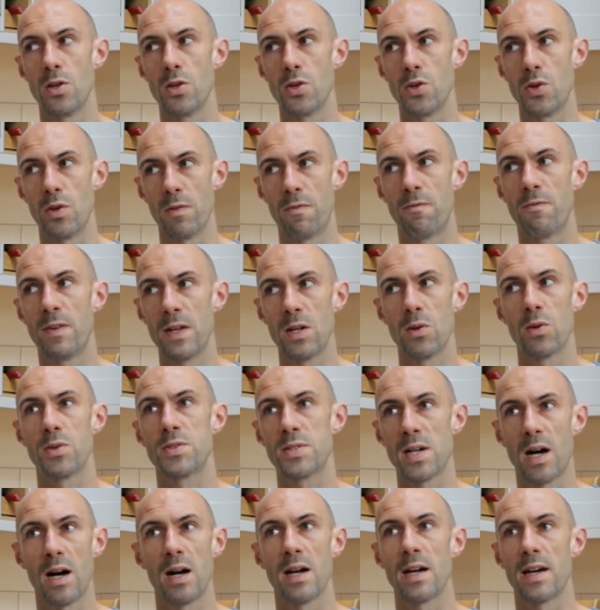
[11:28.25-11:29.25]
You feel
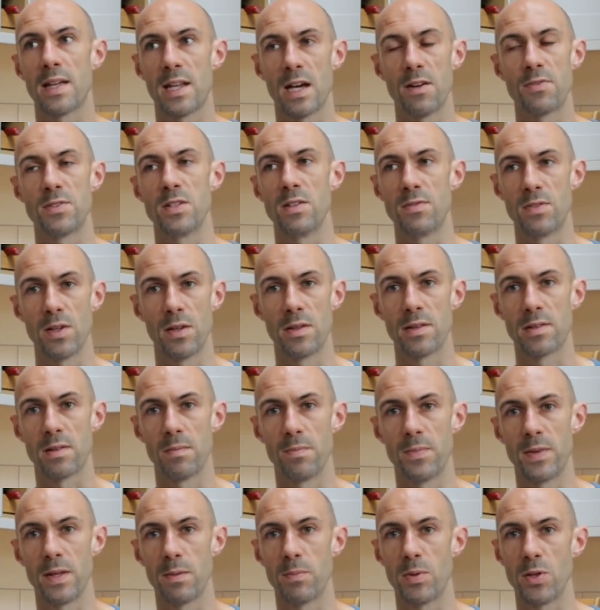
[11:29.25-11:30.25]
tired after you've done
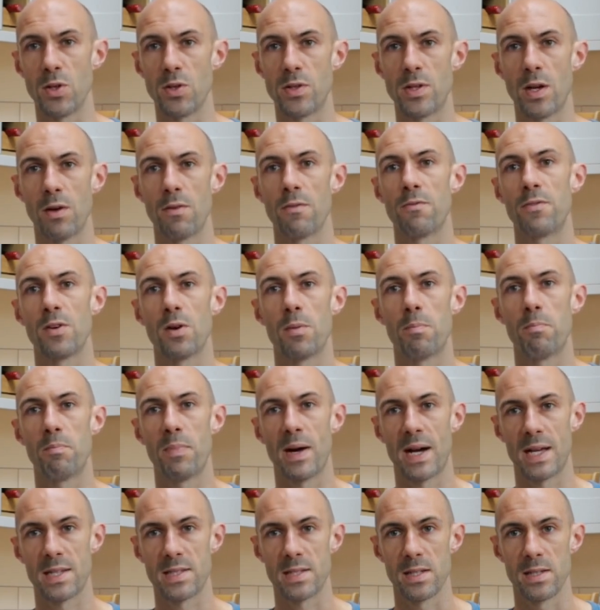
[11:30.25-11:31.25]
something, but you don't feel
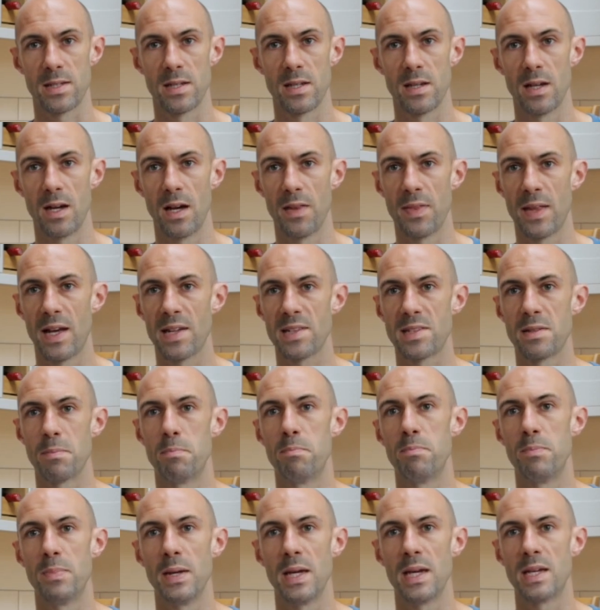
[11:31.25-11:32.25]
battered. And that's a
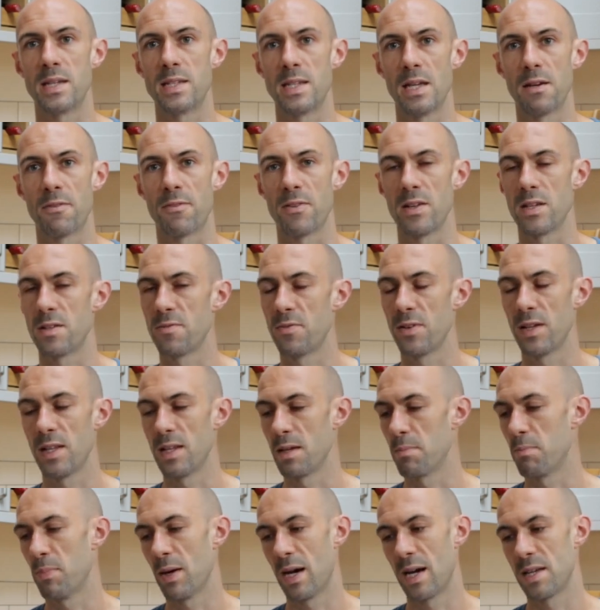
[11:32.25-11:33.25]
big difference.
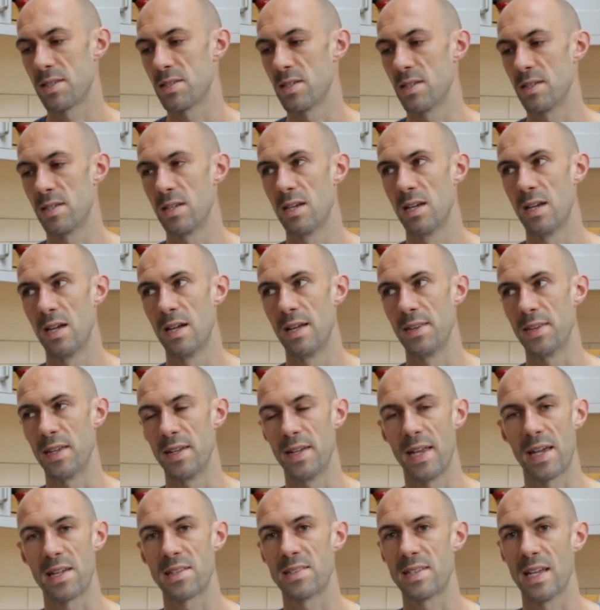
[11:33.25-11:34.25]
Feeling battered the
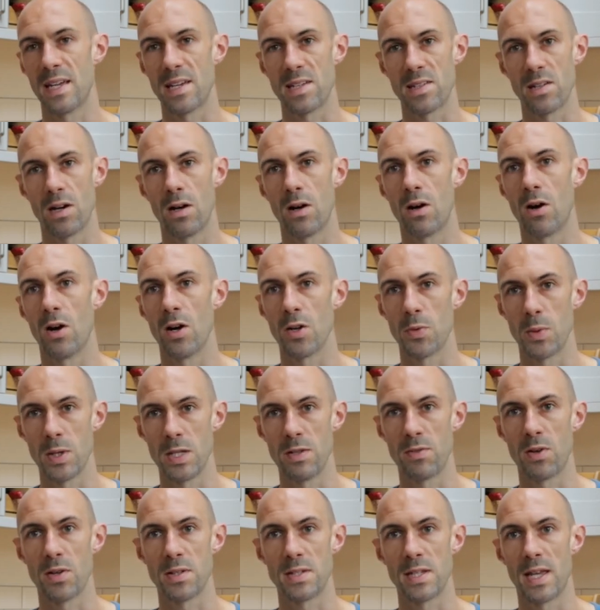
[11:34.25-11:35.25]
next day is hard when
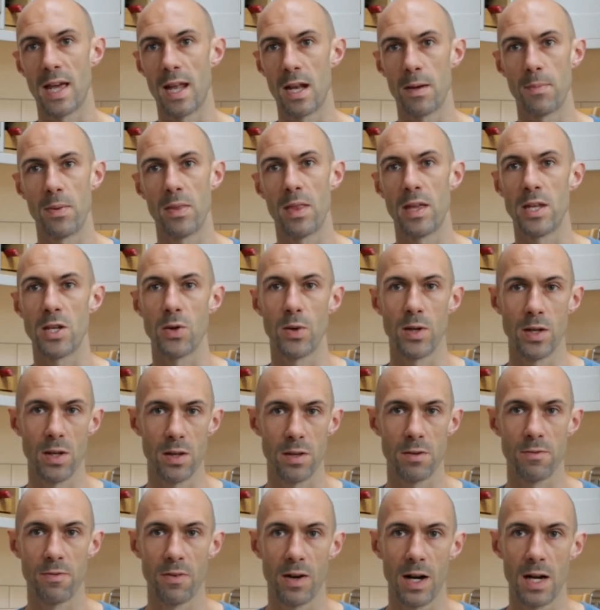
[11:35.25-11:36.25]
you've got to get up and then do
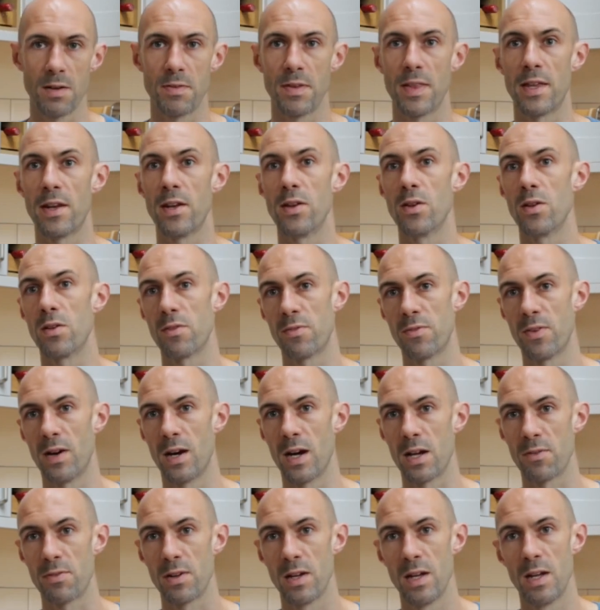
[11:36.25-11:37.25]
another 5 and then another
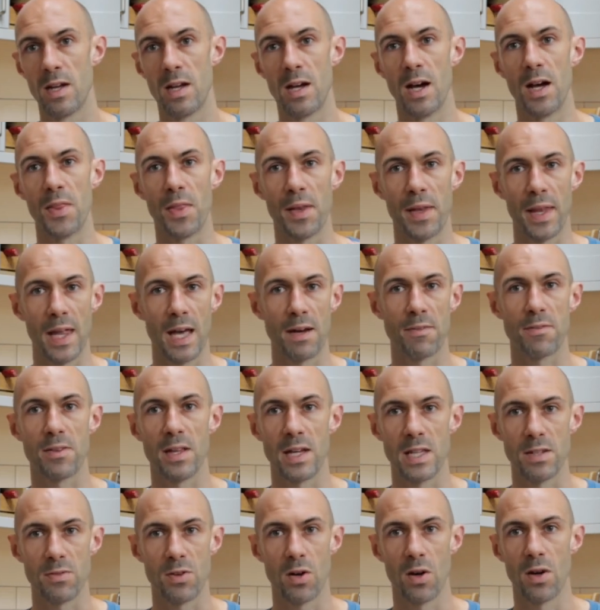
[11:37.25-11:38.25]
5. And then after
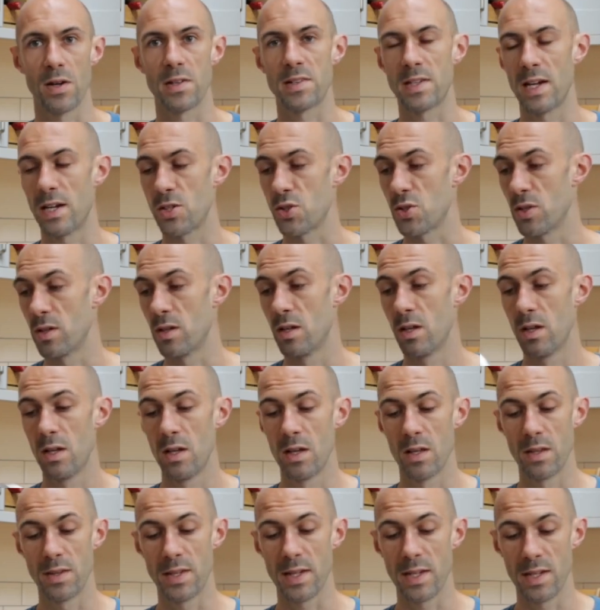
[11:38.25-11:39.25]
that, you've got a session.
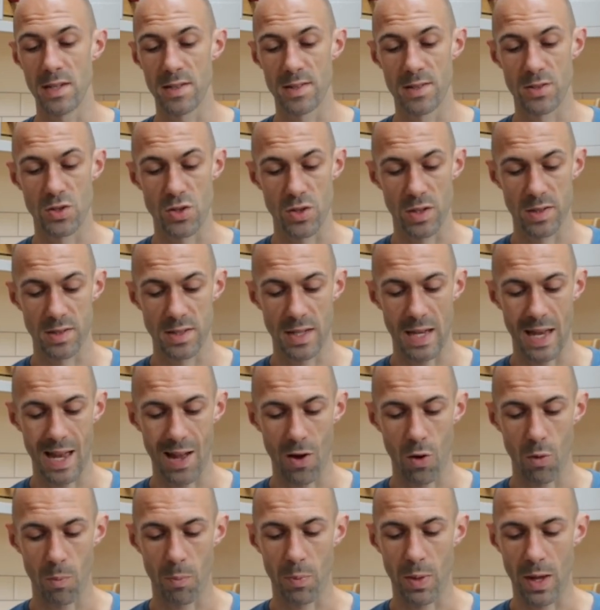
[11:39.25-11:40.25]
These just
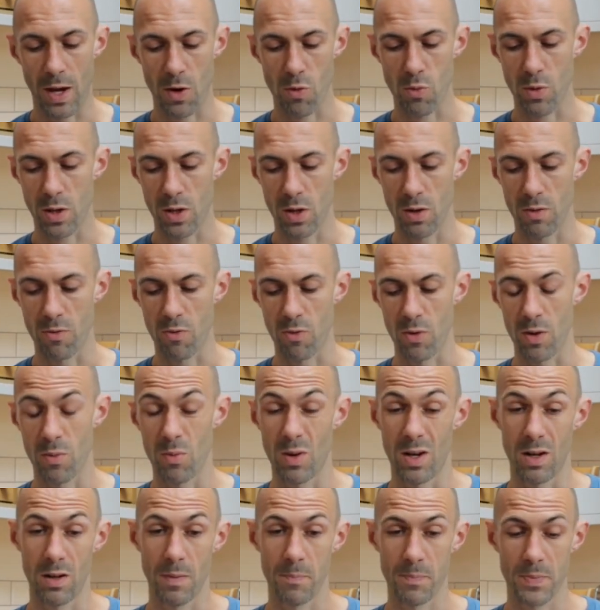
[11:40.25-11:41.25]
help that recovery.
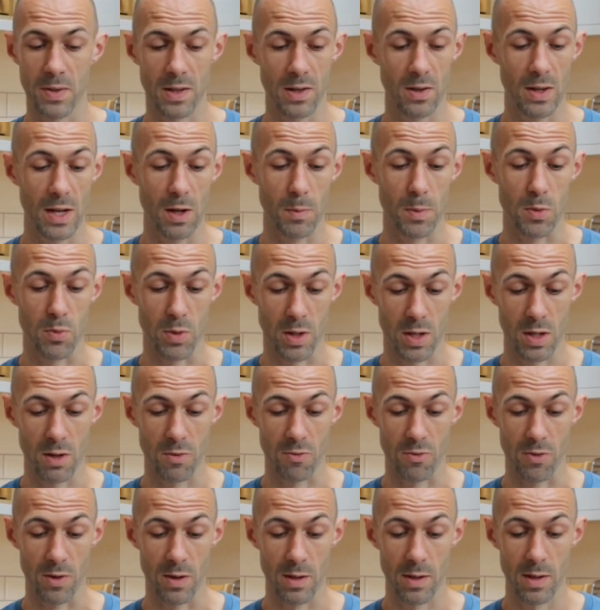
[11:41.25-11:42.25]
Well, they don't help the
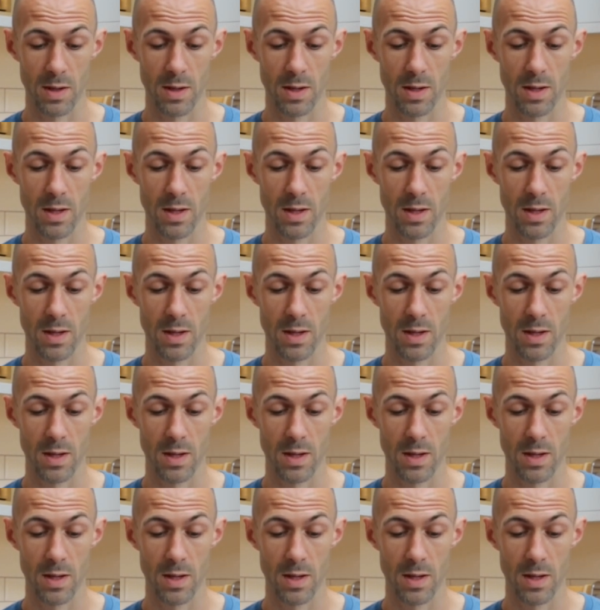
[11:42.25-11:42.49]
recovery.